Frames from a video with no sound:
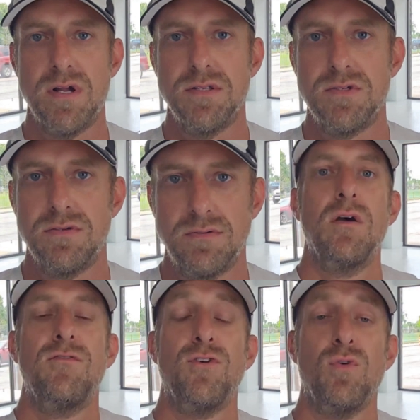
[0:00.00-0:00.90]
runs.
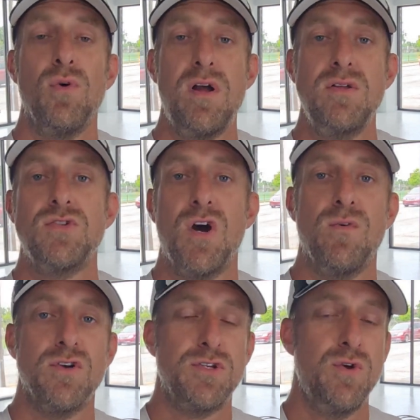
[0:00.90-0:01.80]
For runs
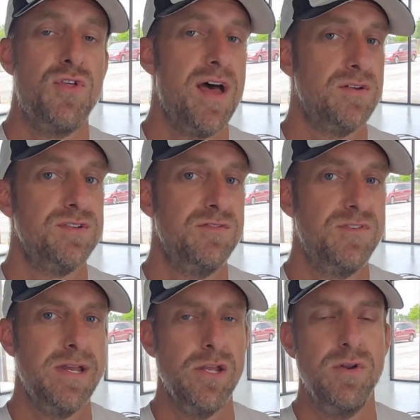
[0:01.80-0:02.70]
over 2,000
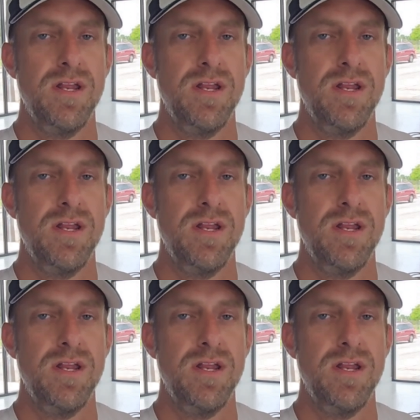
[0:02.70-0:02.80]
feet,